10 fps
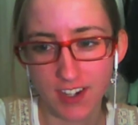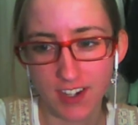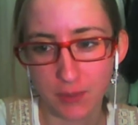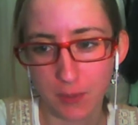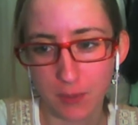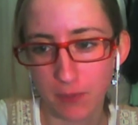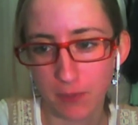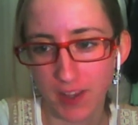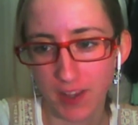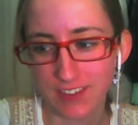of do our
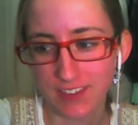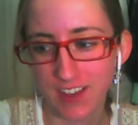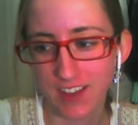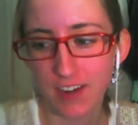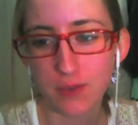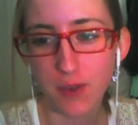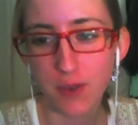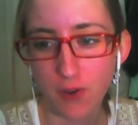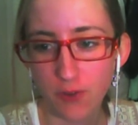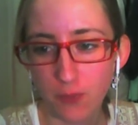best. I don't
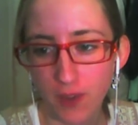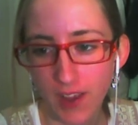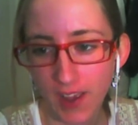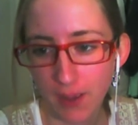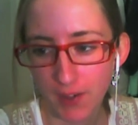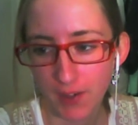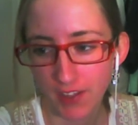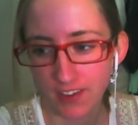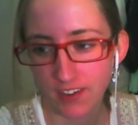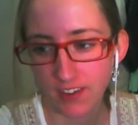know what happened. I
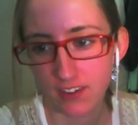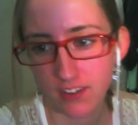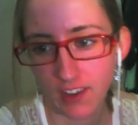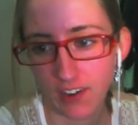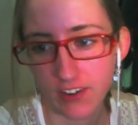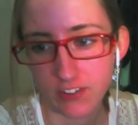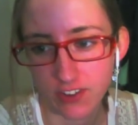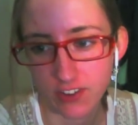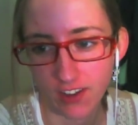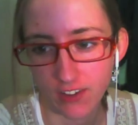think Carrie
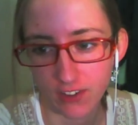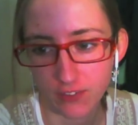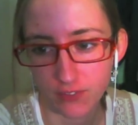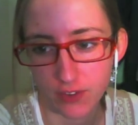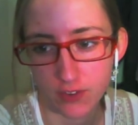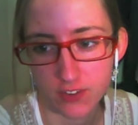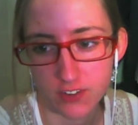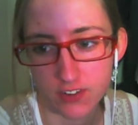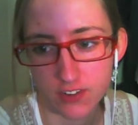just got a little confused